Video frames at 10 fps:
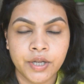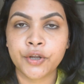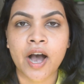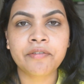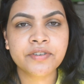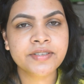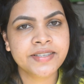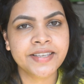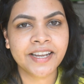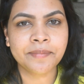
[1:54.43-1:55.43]
Now after
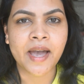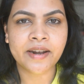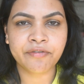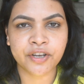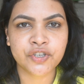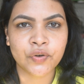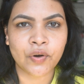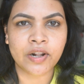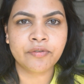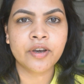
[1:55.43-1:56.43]
serum and facial
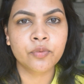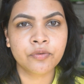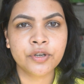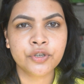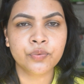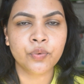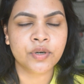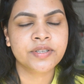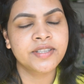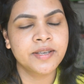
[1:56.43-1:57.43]
oil, we are moving
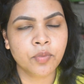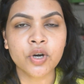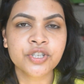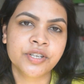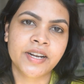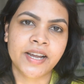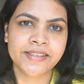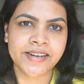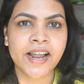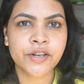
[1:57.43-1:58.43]
towards the
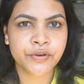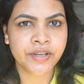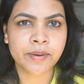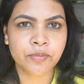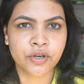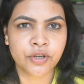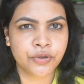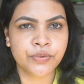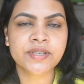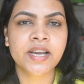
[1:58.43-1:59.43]
moisturizer, and today I'm going to
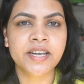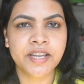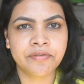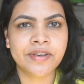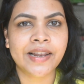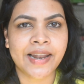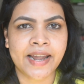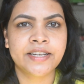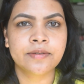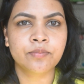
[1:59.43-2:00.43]
use a Nivea
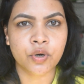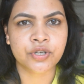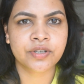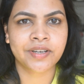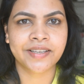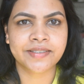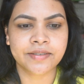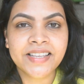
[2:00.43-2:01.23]
Light Moisturizer.